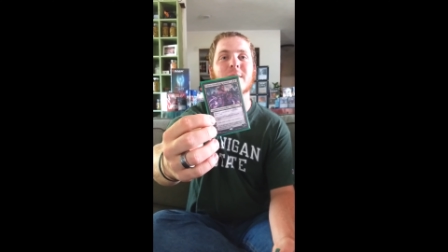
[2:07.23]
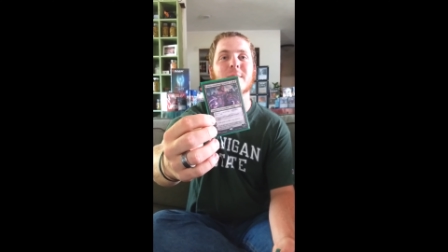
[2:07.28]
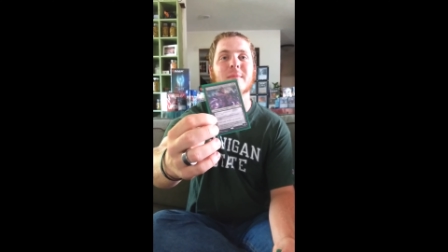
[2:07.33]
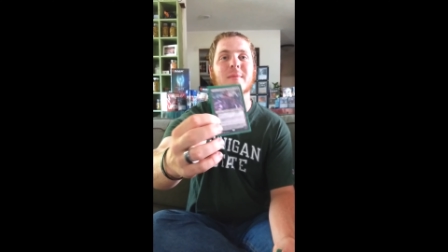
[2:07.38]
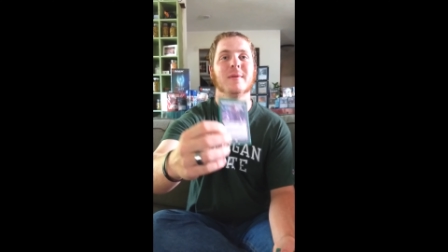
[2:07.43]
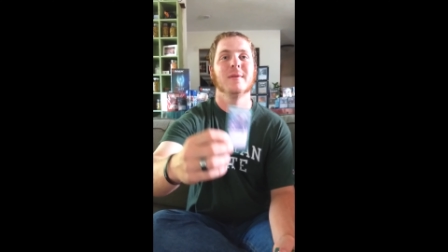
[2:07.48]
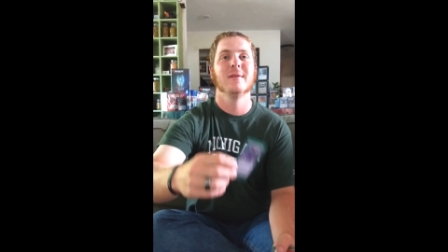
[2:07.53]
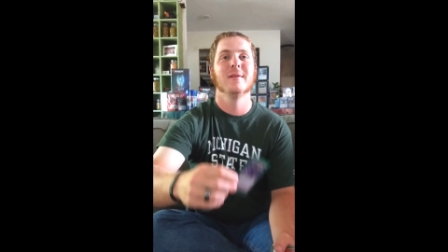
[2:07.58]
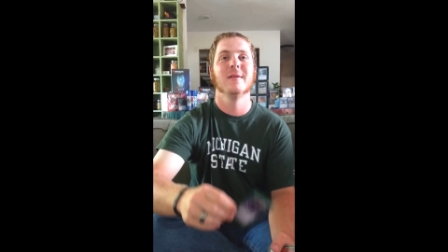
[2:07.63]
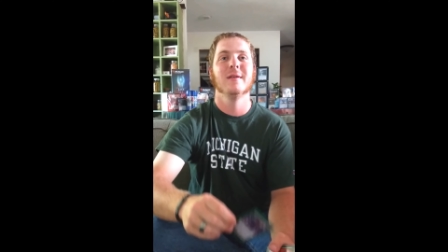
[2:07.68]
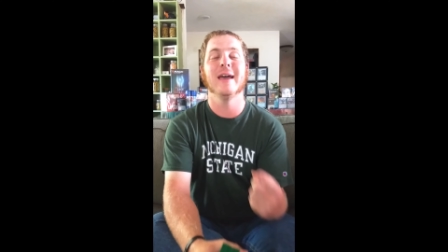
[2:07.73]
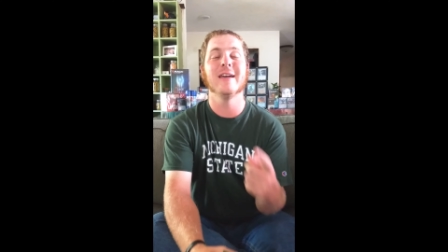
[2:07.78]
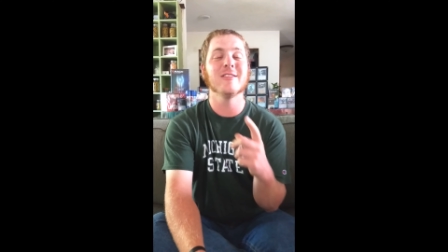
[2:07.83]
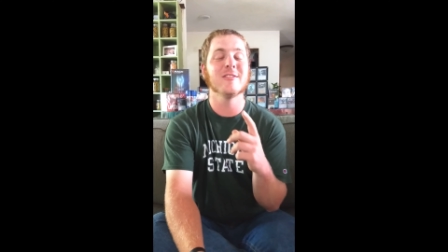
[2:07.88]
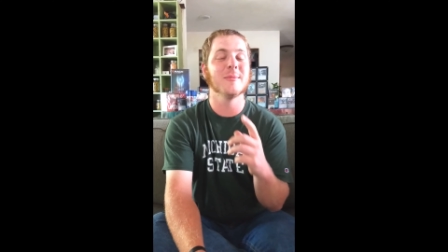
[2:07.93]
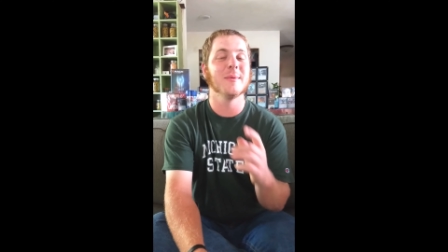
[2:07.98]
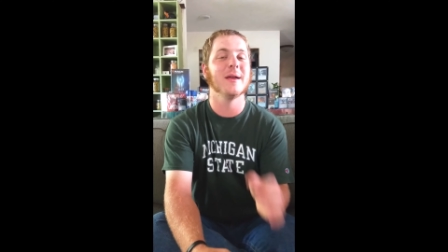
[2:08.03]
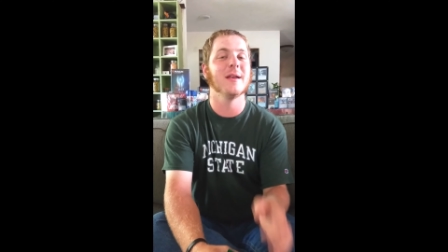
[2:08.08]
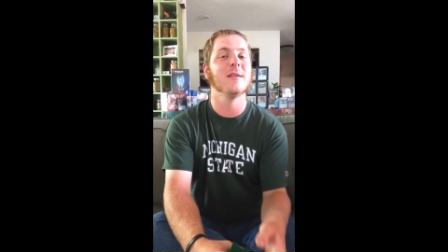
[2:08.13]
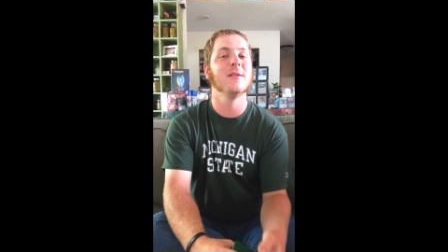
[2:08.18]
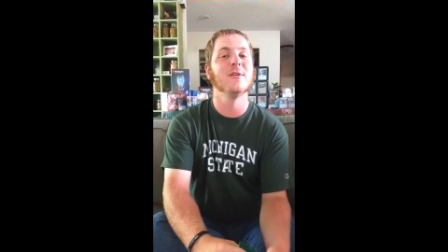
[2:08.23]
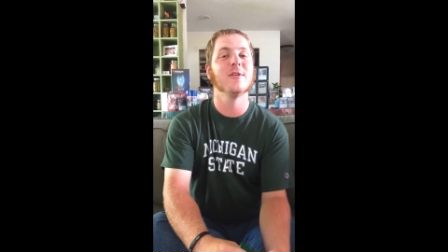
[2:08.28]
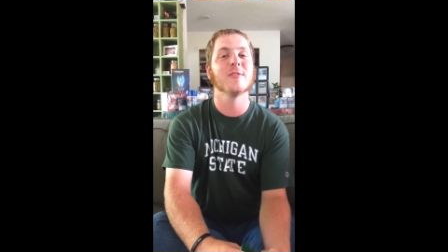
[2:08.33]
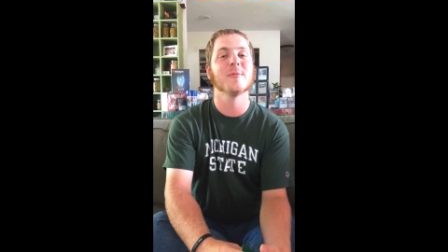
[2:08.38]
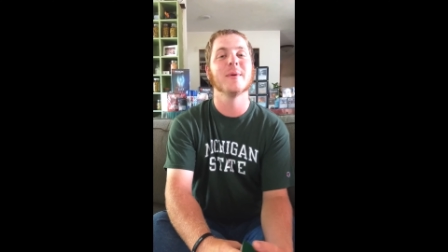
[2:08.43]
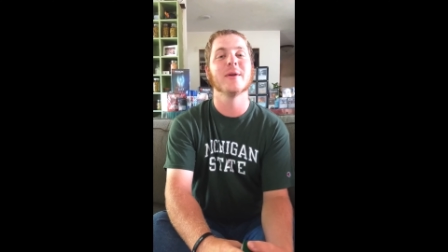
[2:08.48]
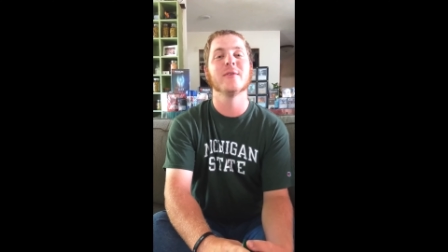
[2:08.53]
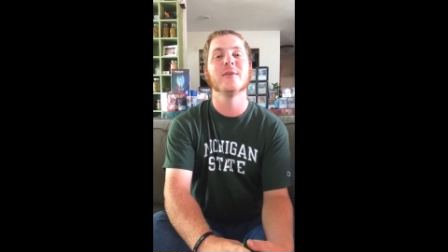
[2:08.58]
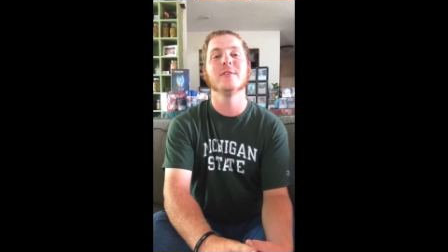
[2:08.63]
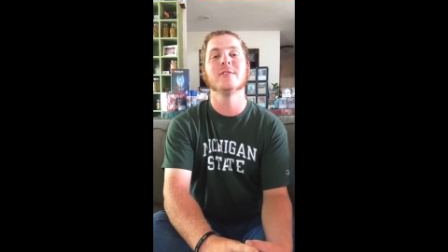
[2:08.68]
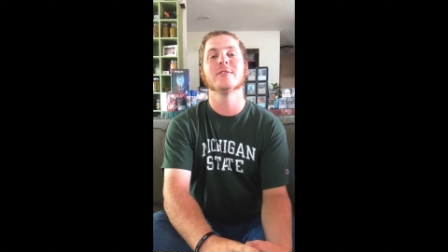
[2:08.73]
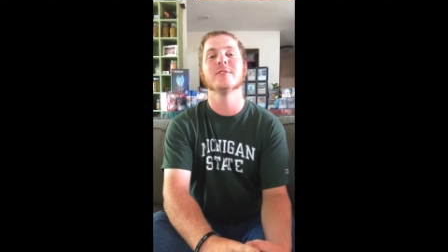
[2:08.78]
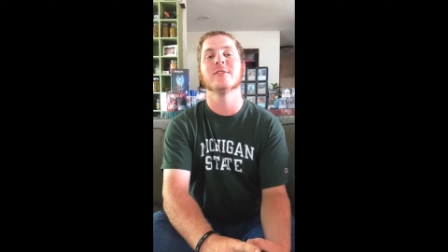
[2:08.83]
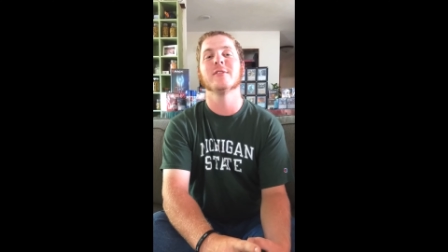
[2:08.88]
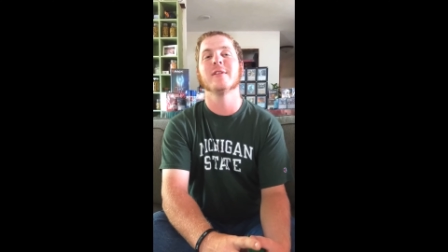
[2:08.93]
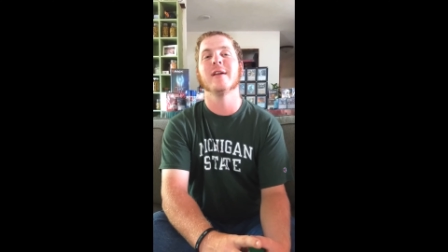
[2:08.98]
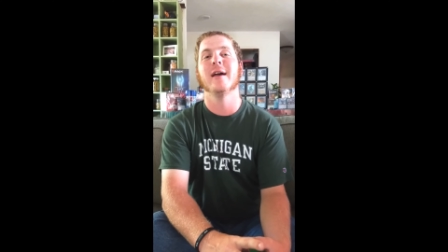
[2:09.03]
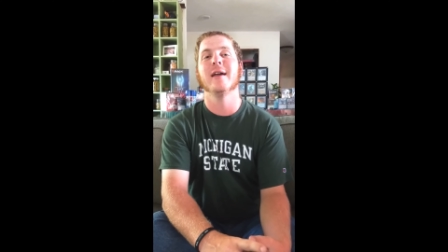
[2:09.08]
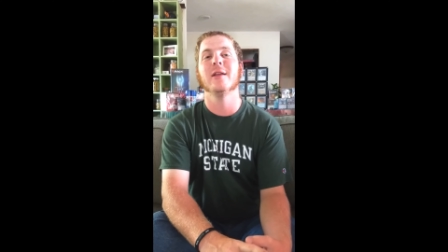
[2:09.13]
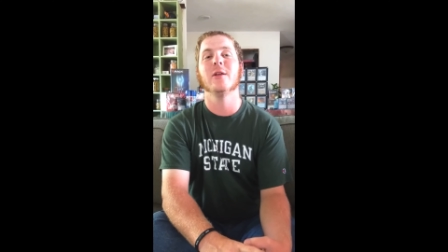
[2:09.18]
them. As you might have noticed, my creatures
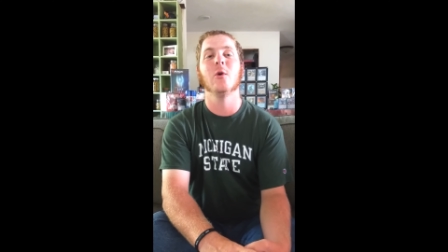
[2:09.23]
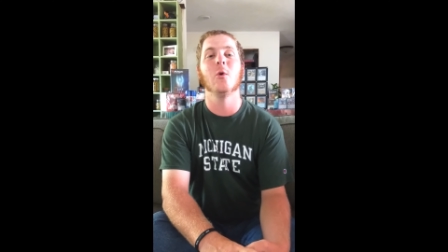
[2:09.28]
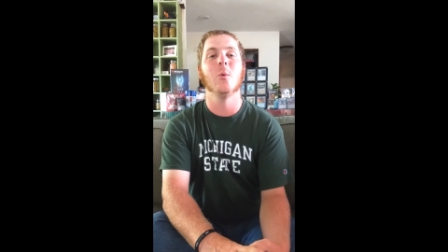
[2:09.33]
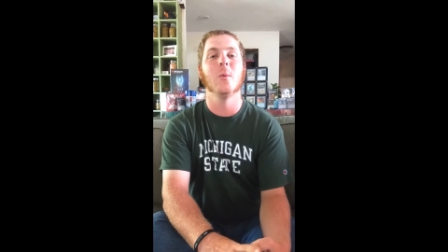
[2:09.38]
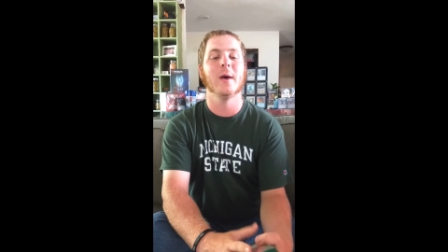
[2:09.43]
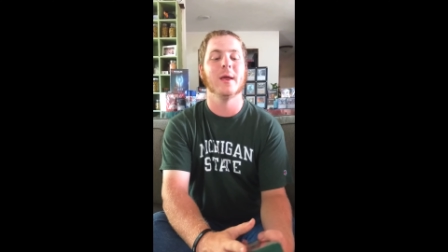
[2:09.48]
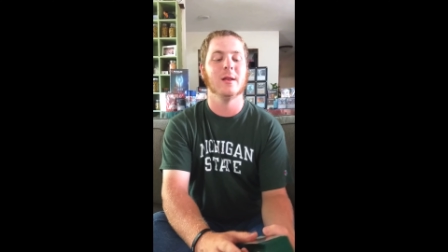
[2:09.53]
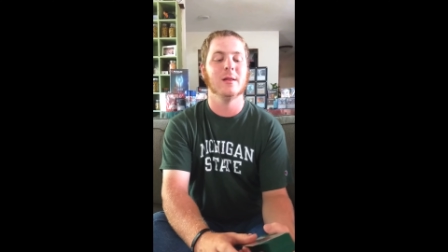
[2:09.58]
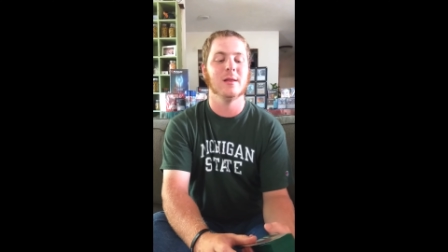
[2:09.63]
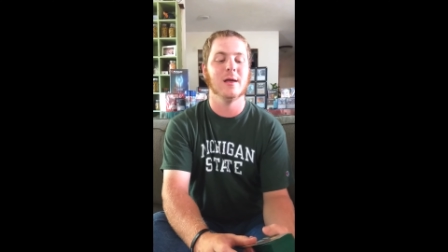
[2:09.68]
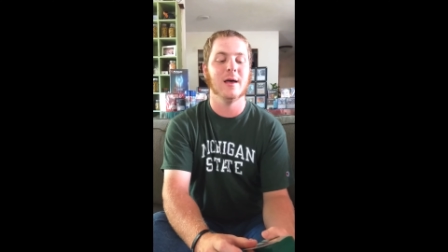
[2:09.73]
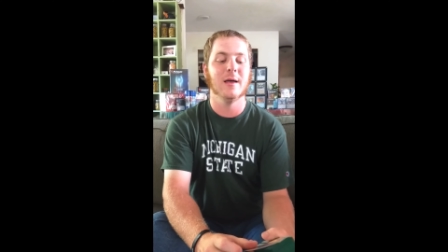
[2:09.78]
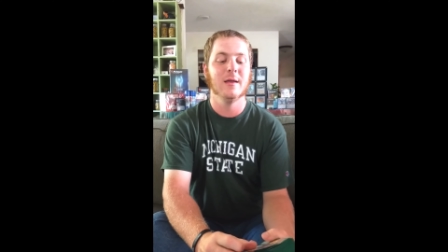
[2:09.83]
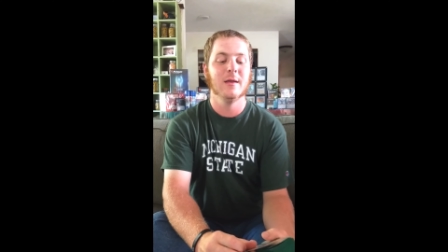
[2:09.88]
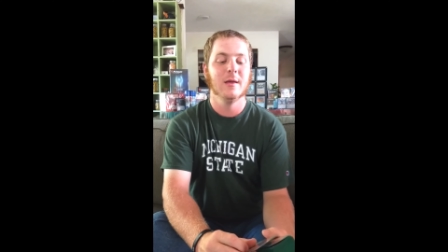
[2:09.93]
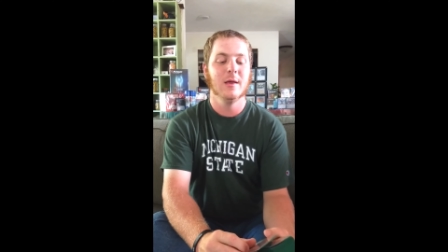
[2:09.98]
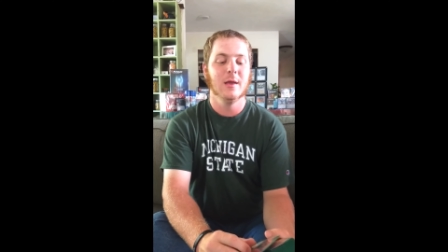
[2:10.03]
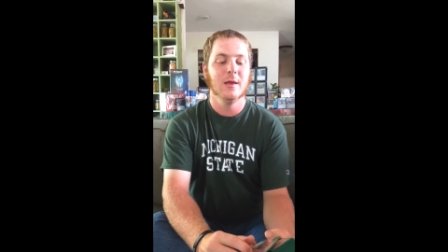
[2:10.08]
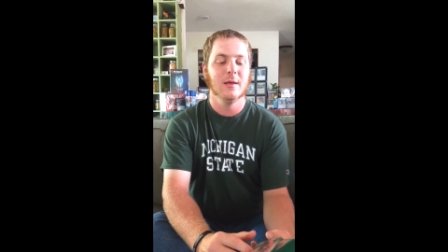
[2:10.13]
are dying quite a lot.